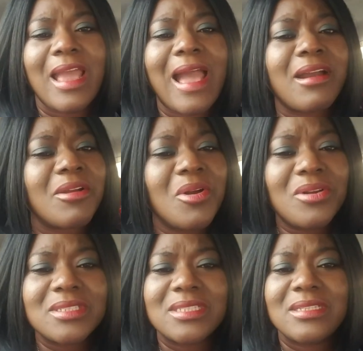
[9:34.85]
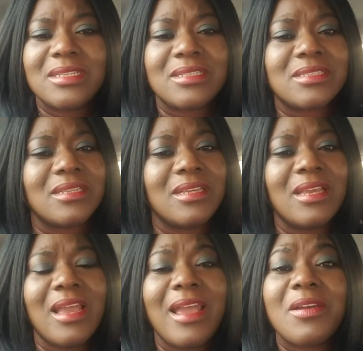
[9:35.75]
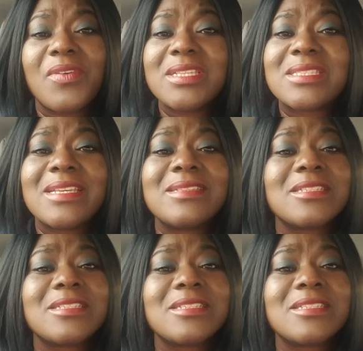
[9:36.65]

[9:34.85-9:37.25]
And God did it. Ever since,